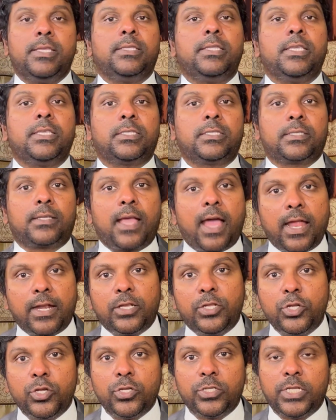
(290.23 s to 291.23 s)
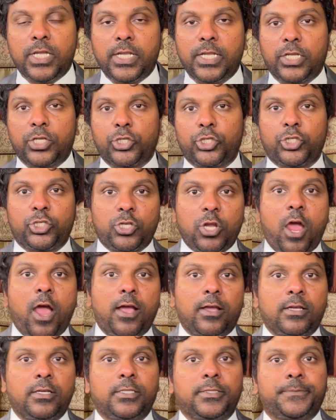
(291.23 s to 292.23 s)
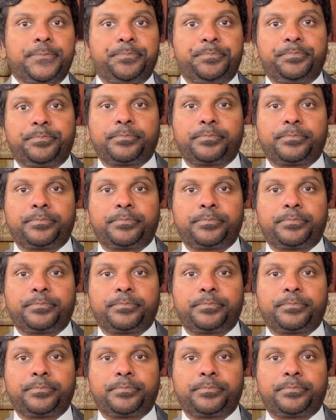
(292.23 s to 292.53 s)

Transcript: this cardiogenic shock.